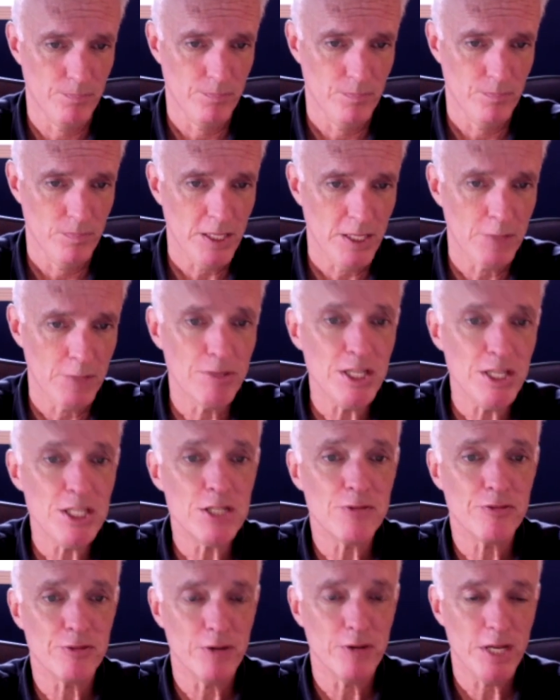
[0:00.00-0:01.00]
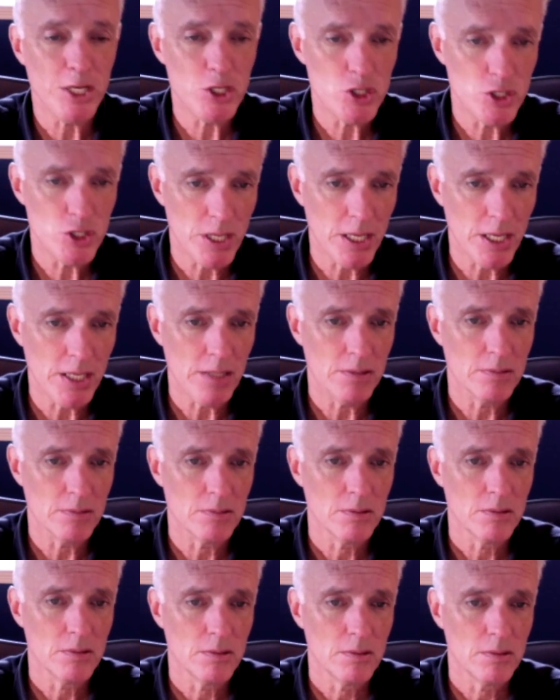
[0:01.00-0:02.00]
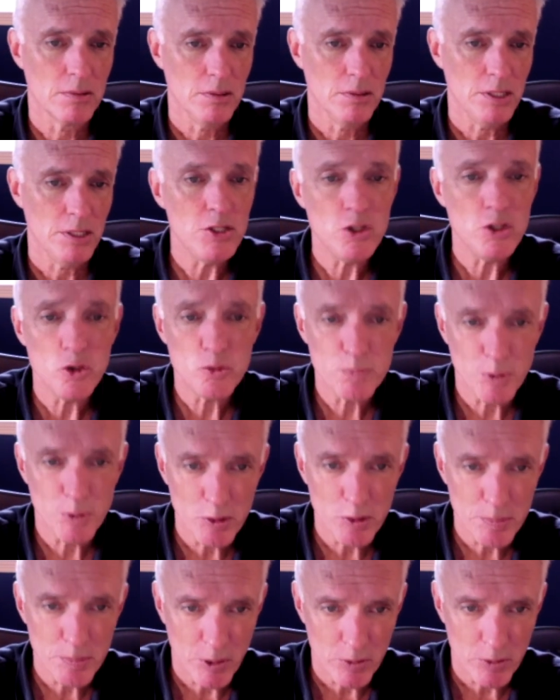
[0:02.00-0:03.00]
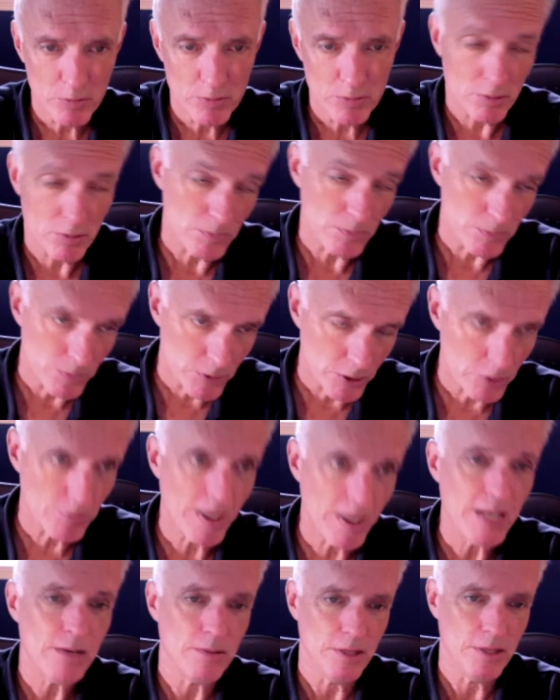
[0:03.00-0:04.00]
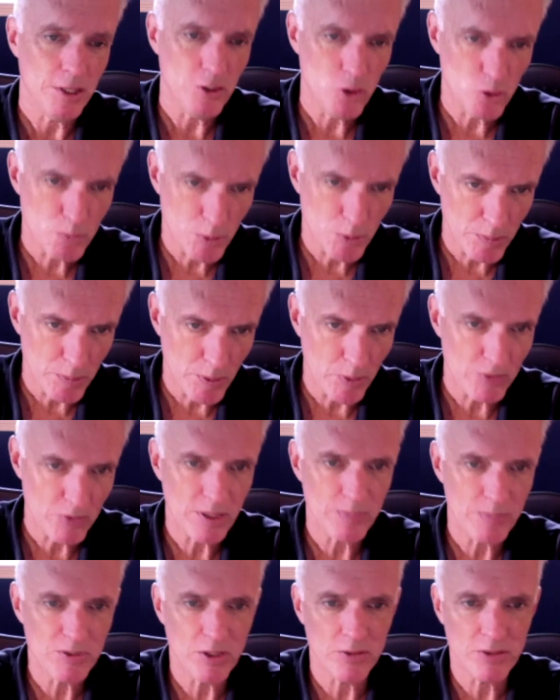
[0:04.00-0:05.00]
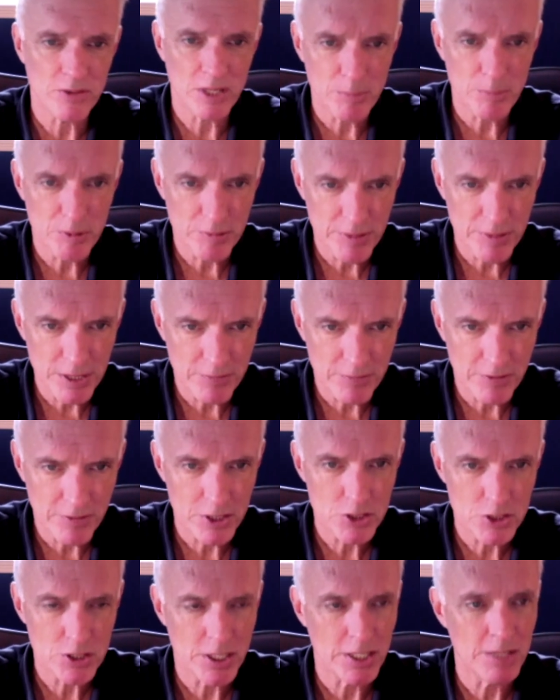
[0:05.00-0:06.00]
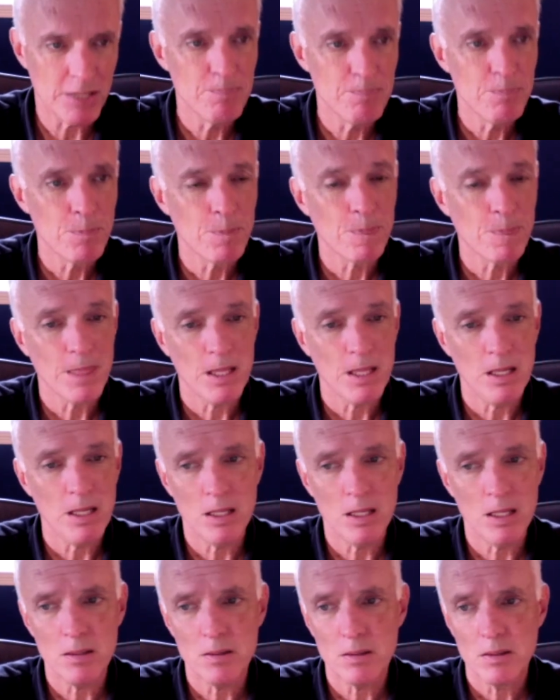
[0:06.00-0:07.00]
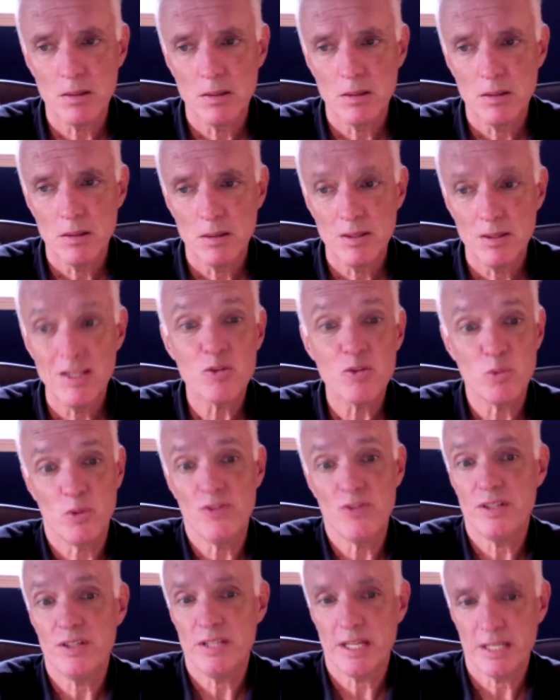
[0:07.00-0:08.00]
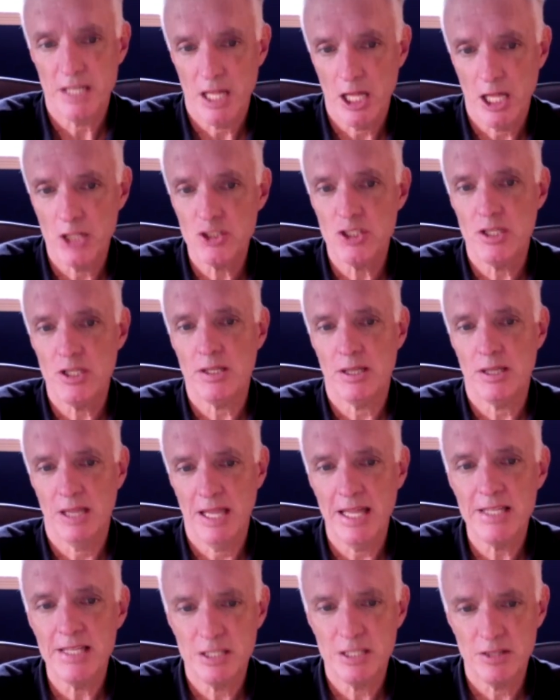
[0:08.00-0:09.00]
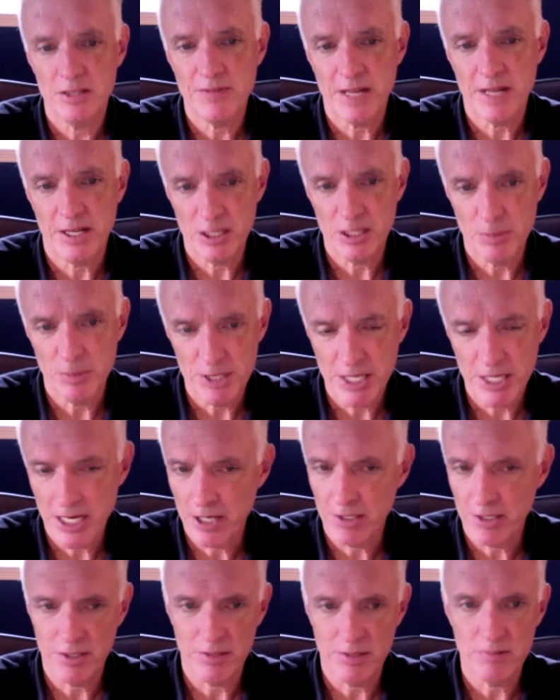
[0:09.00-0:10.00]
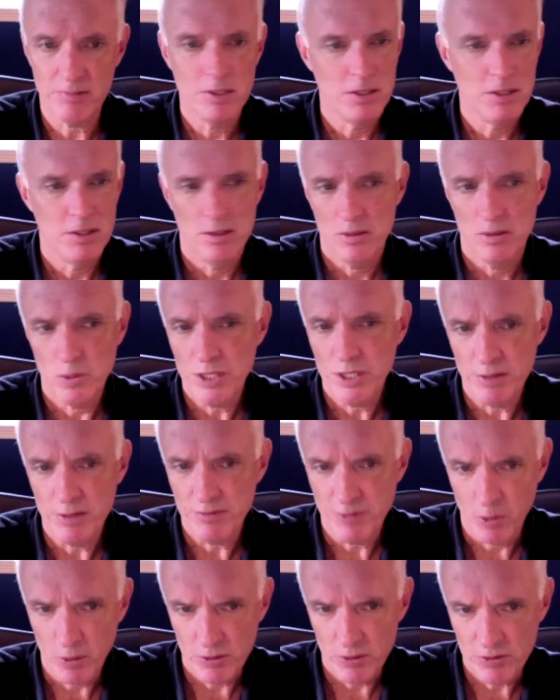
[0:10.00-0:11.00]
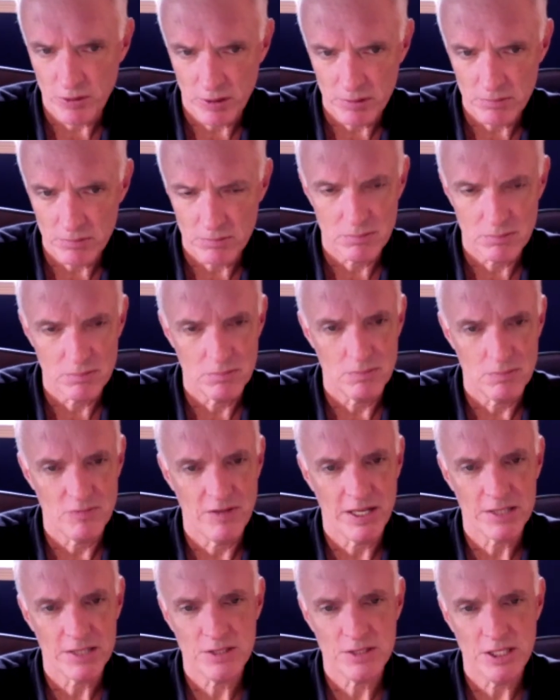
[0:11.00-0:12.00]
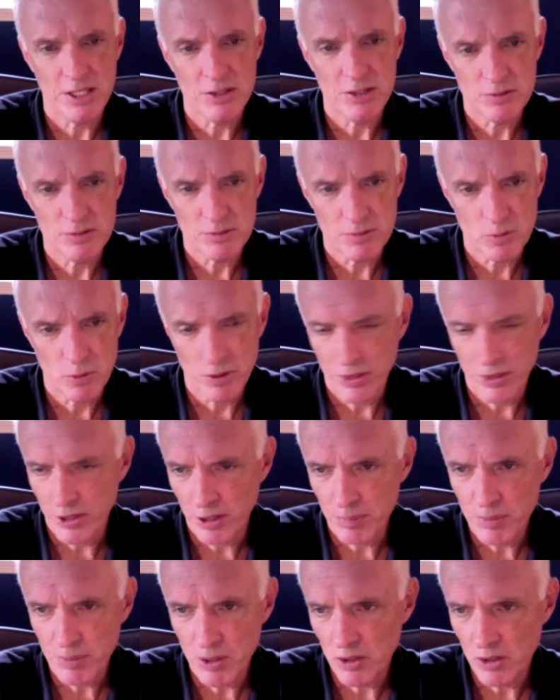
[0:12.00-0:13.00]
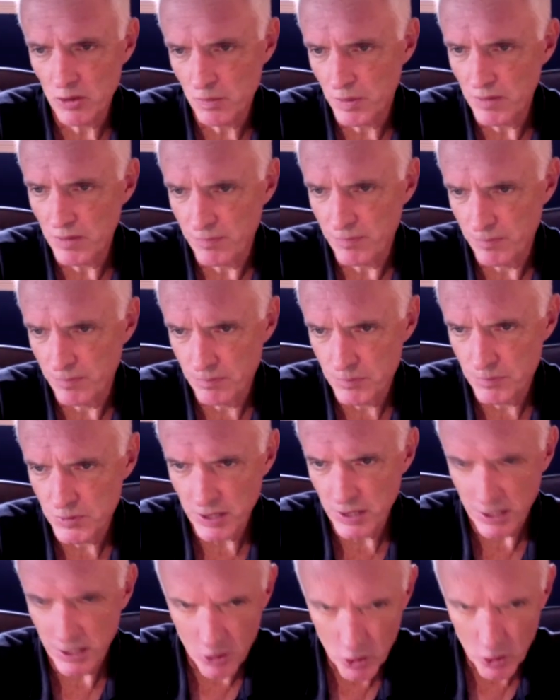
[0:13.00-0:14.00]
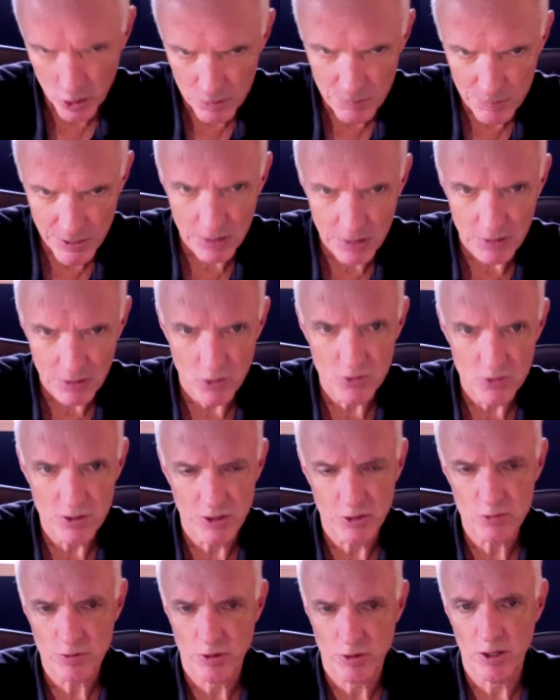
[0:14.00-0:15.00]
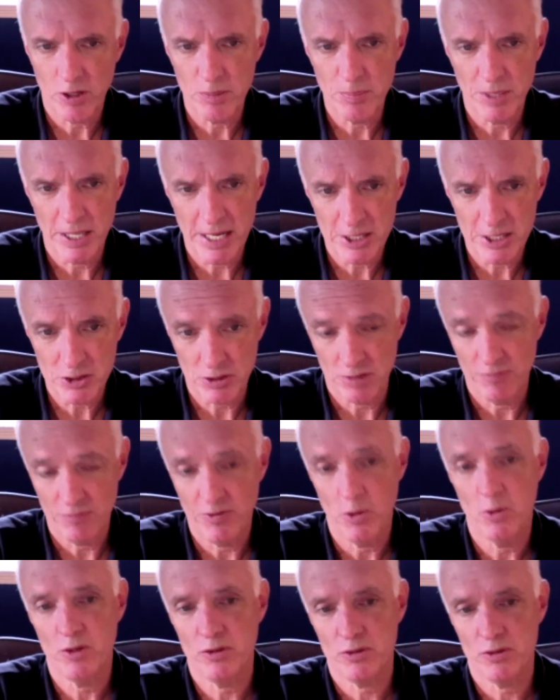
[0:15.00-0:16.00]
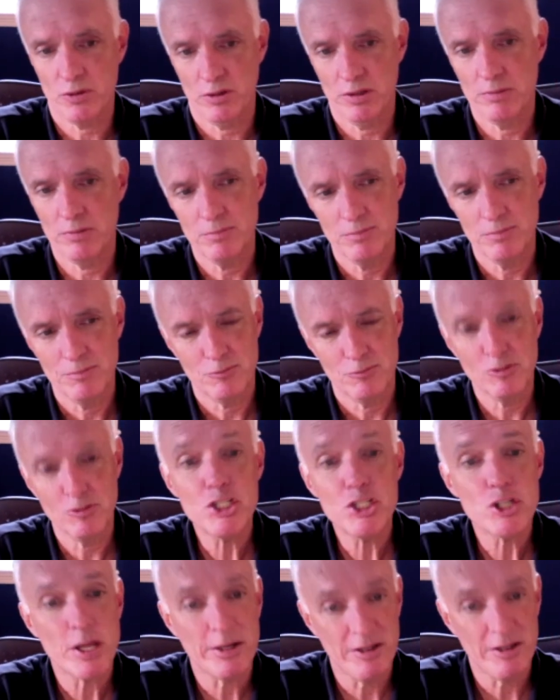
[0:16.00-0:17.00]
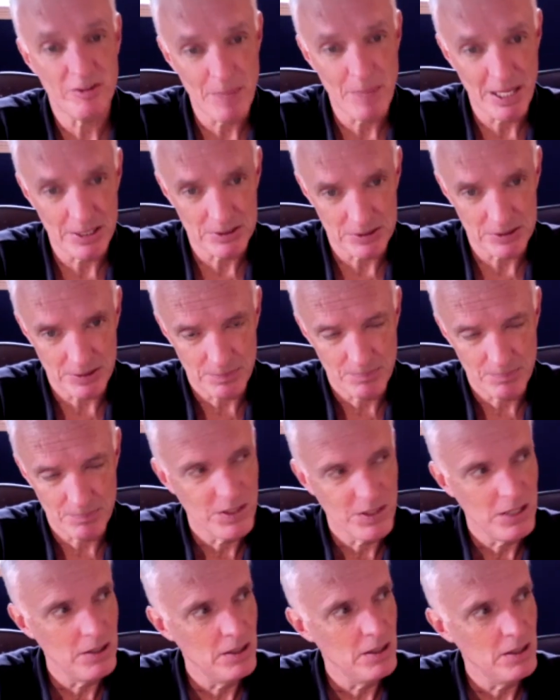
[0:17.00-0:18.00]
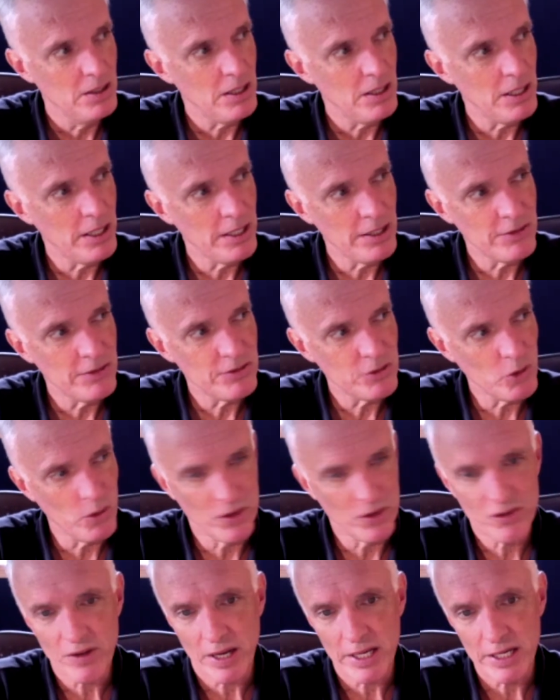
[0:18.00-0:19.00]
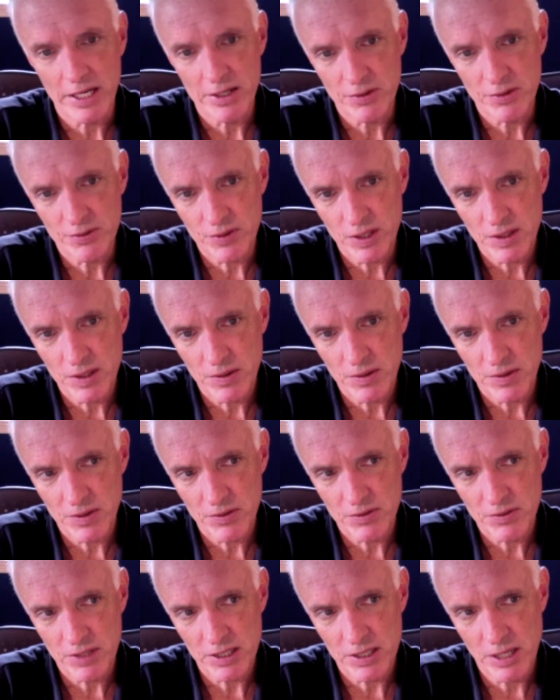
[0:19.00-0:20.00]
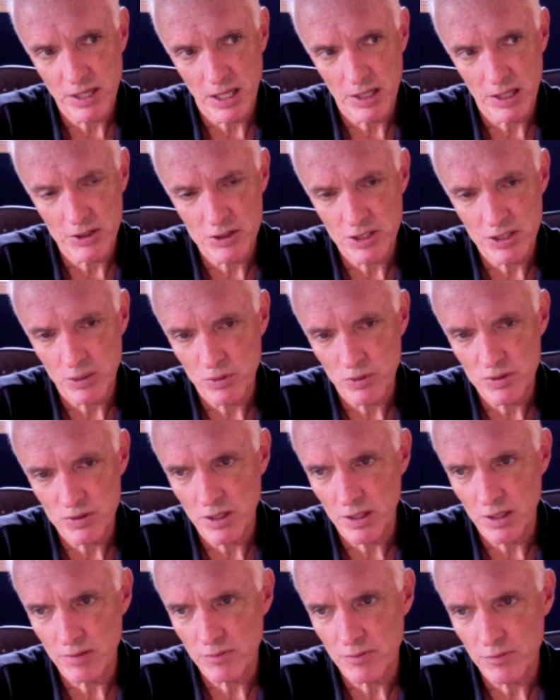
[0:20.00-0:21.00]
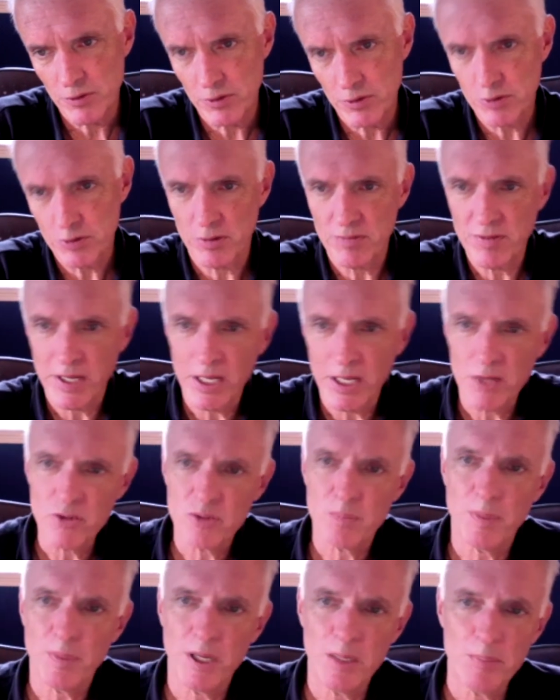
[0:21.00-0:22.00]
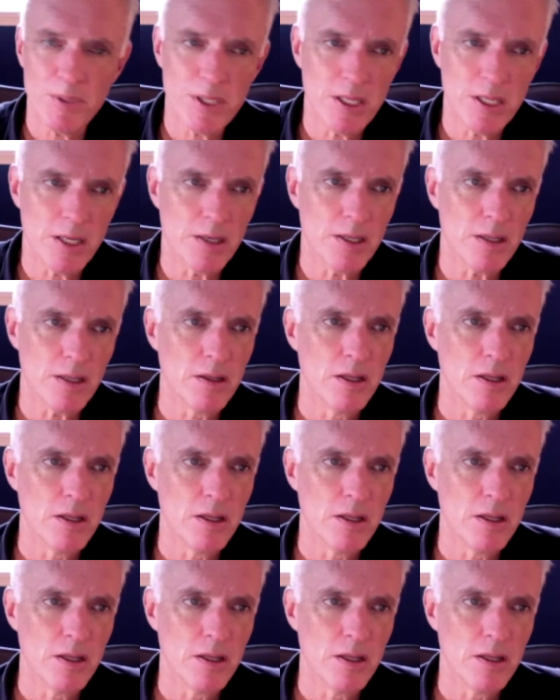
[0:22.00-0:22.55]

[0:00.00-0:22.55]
and redifferentiate induced pluripotent, or to create induced pluripotent stem cells that can be redifferentiated. And this was the technology that led to the founding of Moderna. And we didn't focus on vaccines or therapeutics, but said it could be used in this regard, but actually focused on regenerative medicine. And it's so exciting to see that this technology was then further advanced by Moderna